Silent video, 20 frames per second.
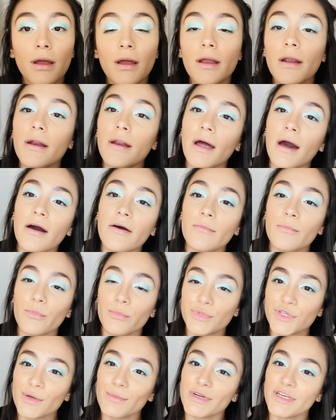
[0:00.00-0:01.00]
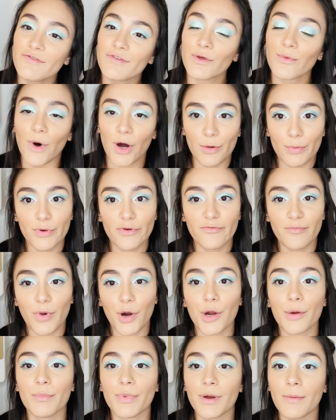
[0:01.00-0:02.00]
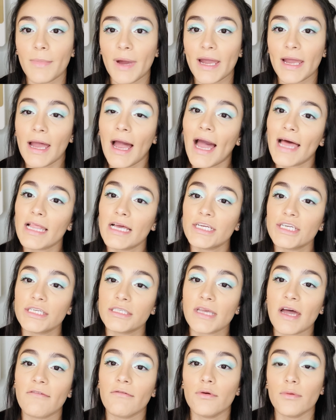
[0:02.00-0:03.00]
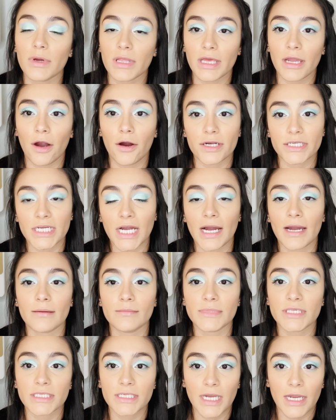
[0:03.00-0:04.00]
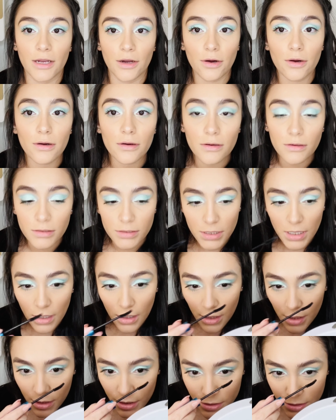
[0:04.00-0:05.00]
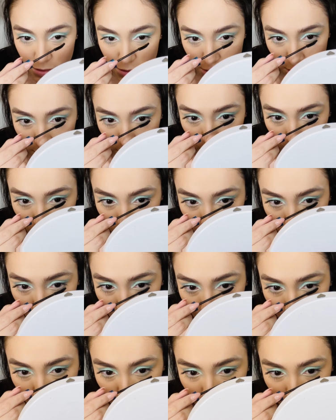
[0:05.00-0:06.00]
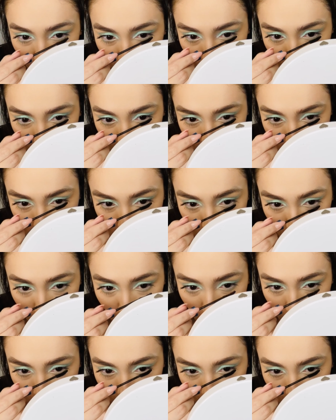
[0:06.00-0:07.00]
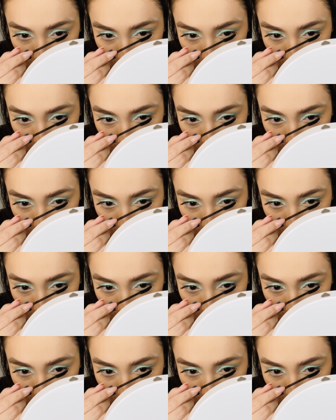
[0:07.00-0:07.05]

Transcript: Not so much for the waterproof part, but my eyelashes have a really hard time staying curled, so waterproof mascara